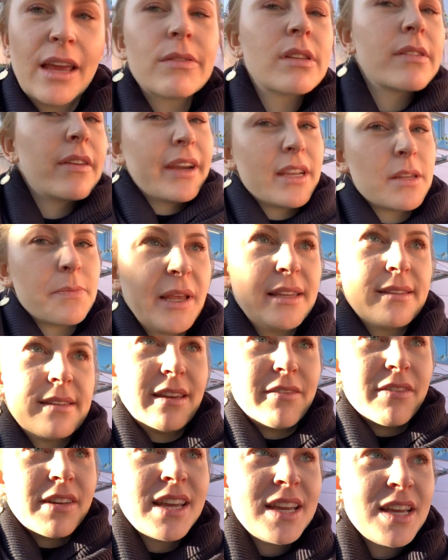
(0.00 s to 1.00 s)
It was very
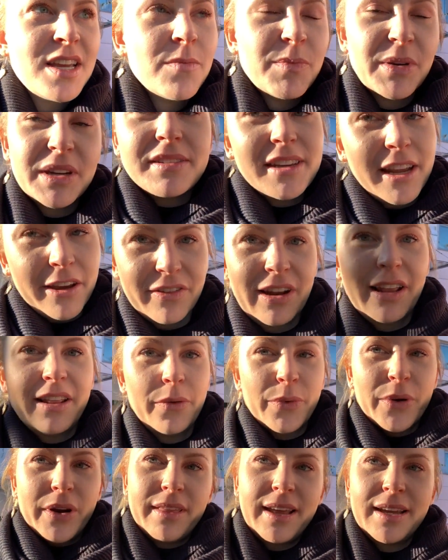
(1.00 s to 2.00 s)
expensive, but
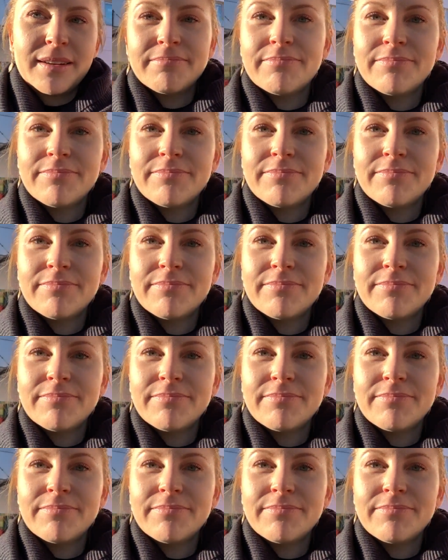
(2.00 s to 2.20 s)
definitely worth it.